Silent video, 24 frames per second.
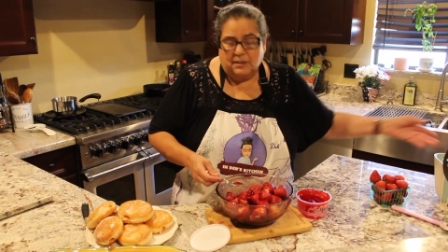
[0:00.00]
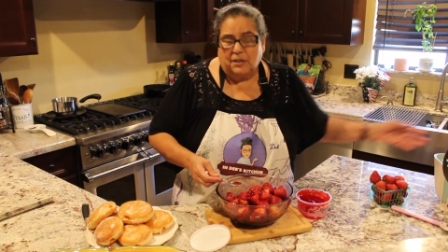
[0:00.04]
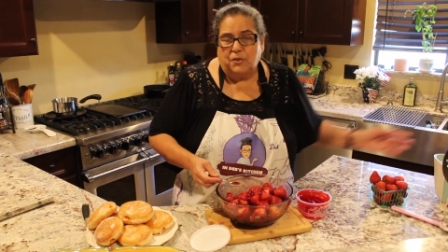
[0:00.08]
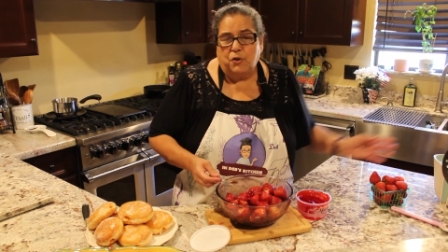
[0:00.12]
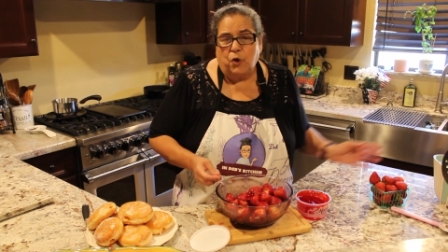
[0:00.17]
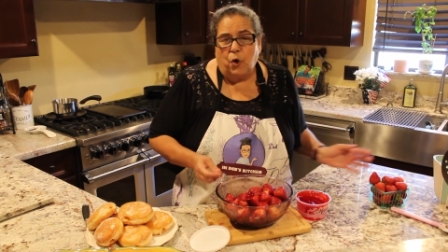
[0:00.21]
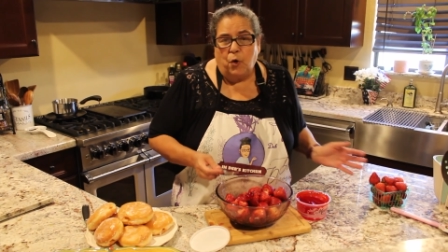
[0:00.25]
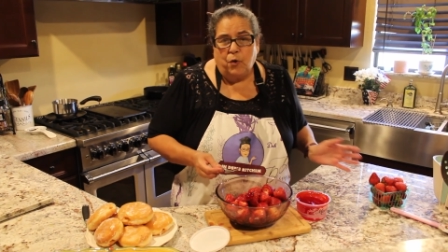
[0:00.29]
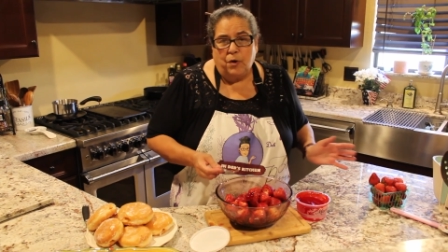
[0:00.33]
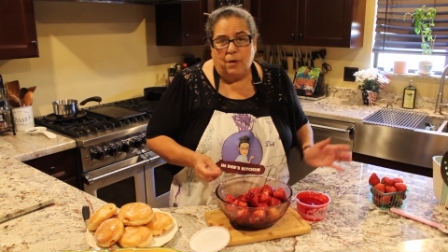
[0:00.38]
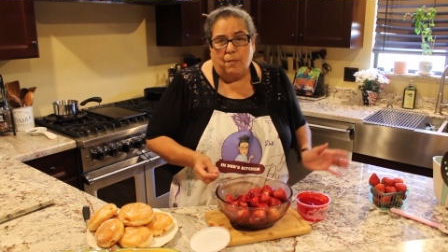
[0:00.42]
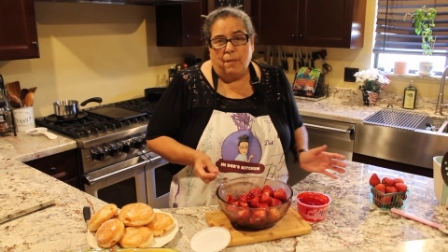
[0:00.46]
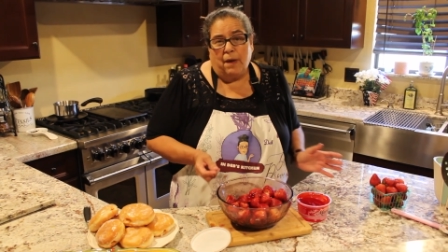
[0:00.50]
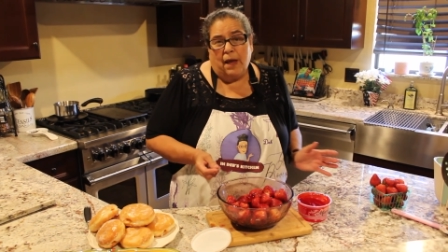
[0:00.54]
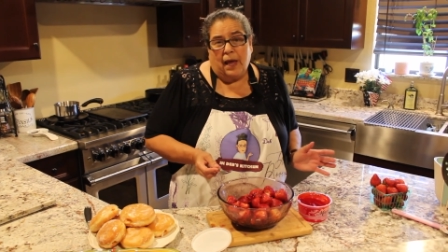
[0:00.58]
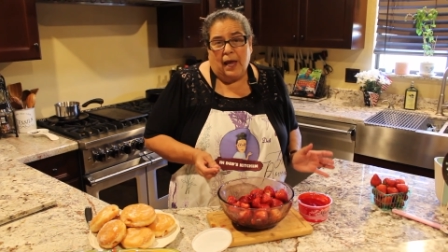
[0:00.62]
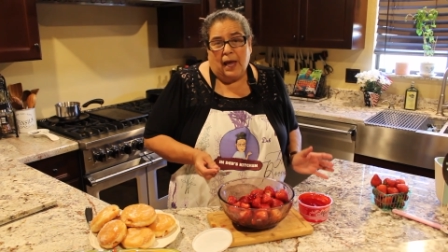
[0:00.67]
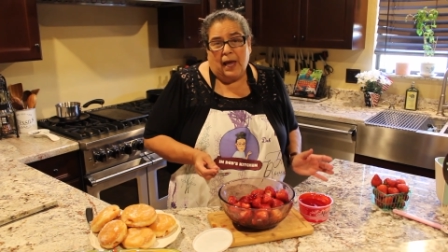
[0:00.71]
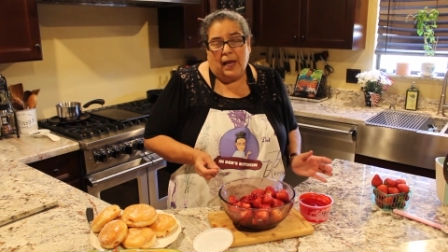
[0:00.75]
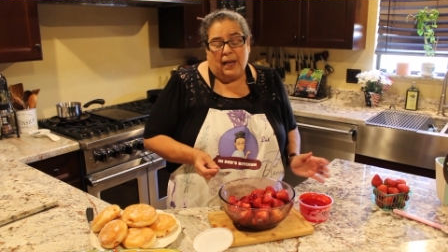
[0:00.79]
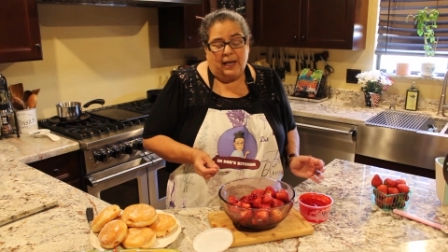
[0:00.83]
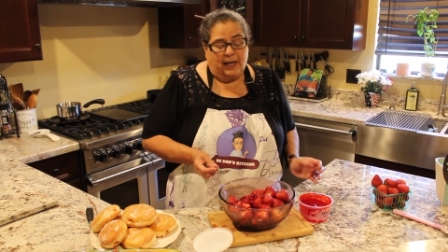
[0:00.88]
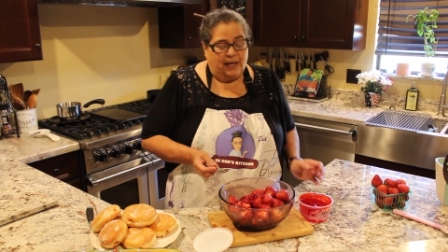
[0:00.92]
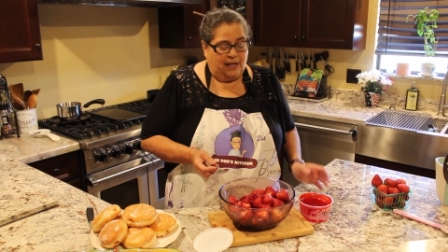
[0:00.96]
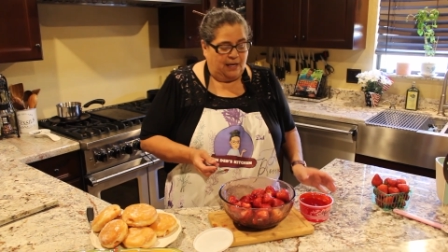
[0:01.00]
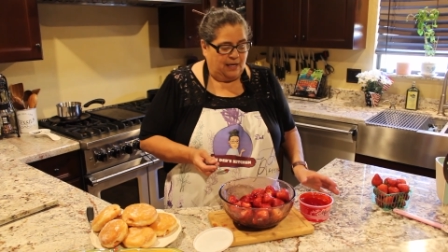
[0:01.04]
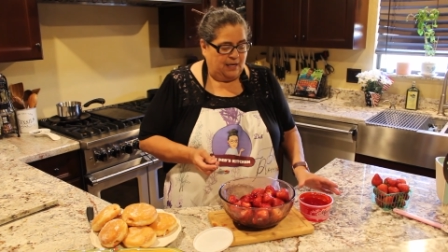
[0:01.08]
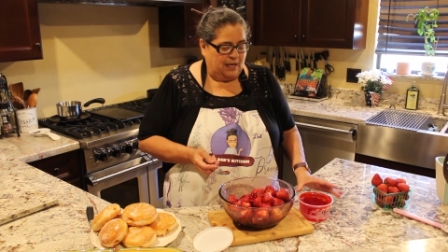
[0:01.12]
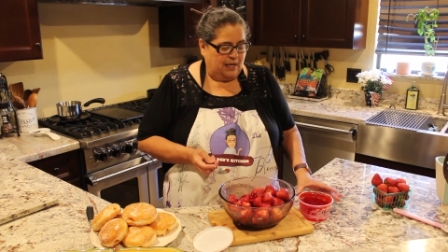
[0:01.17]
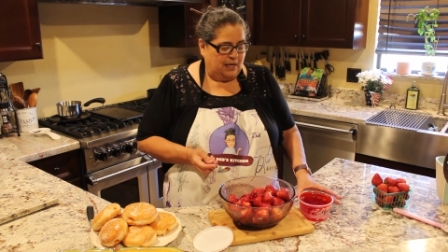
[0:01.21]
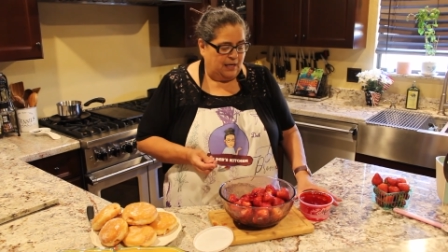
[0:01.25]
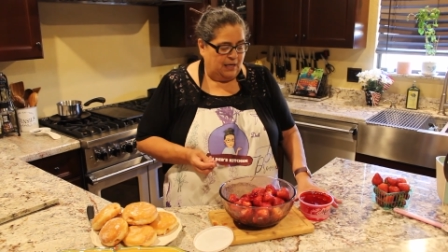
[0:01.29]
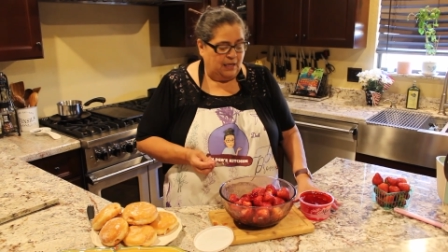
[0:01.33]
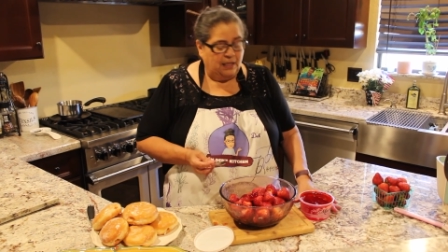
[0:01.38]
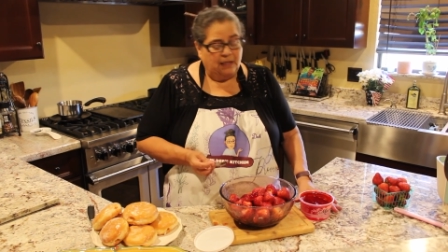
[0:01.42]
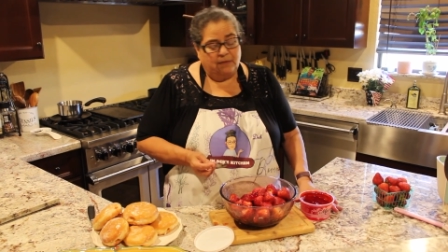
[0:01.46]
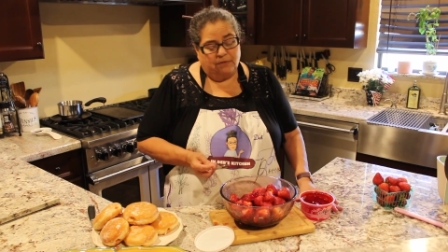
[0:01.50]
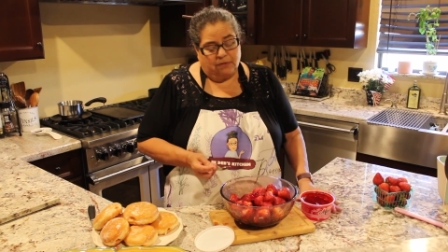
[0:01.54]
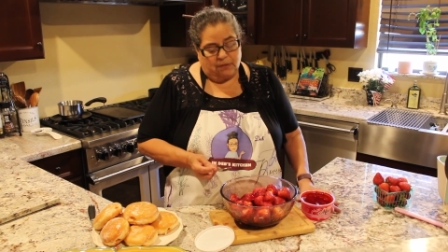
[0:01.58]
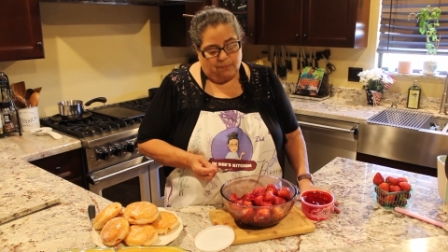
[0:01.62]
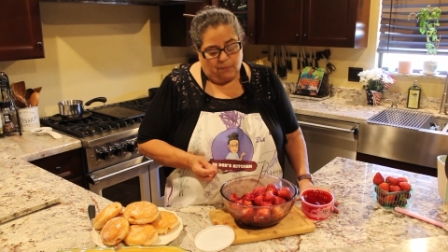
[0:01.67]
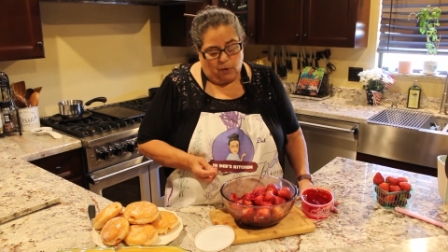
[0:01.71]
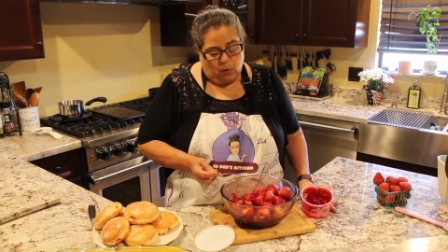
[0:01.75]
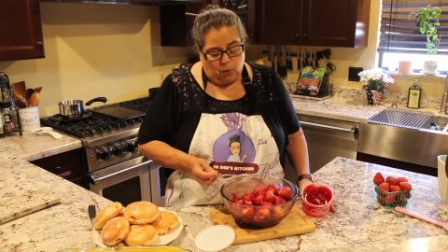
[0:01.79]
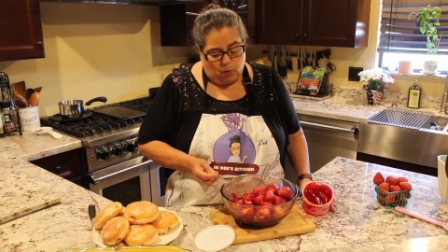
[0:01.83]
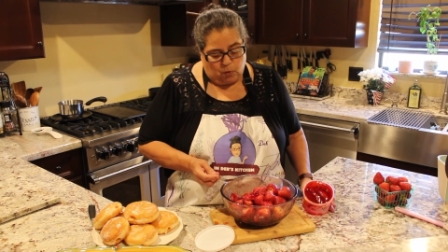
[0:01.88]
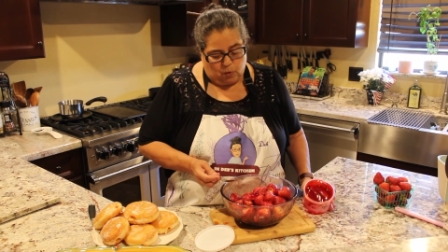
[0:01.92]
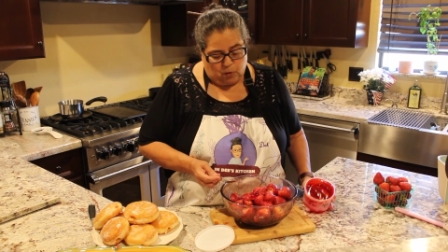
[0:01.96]
the Donut Man, he leaves
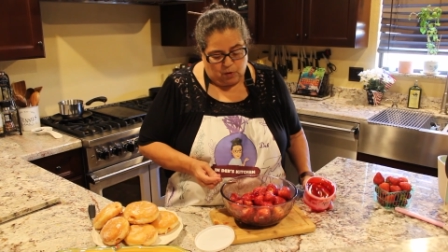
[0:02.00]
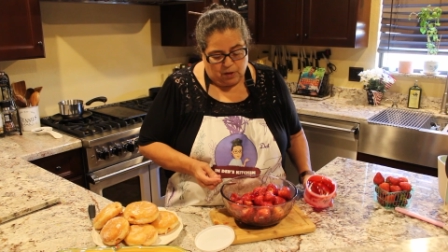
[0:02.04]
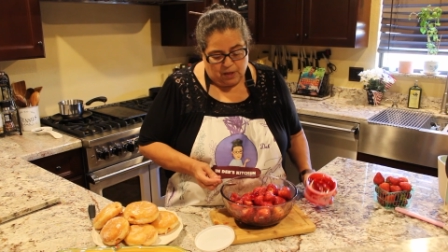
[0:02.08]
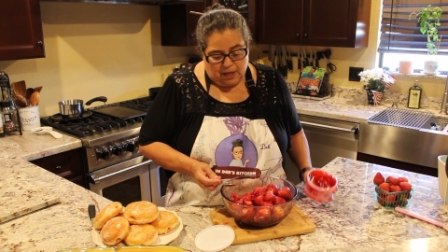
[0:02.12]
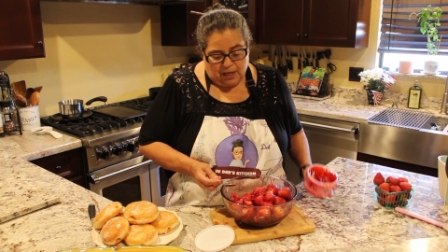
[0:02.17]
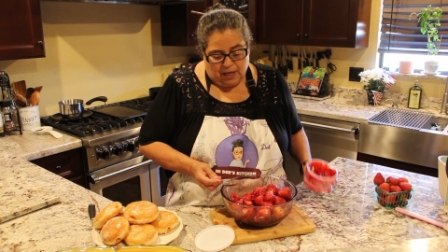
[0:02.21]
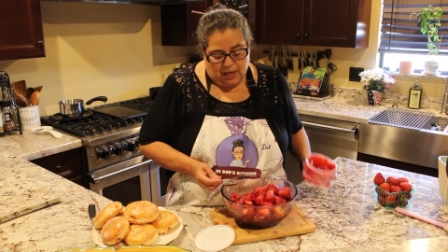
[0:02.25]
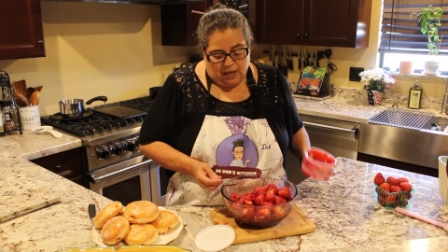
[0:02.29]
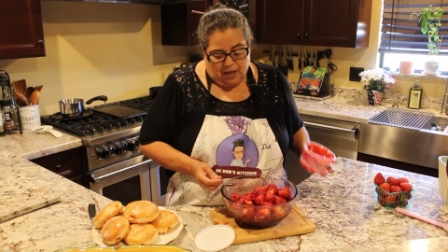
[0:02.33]
them whole.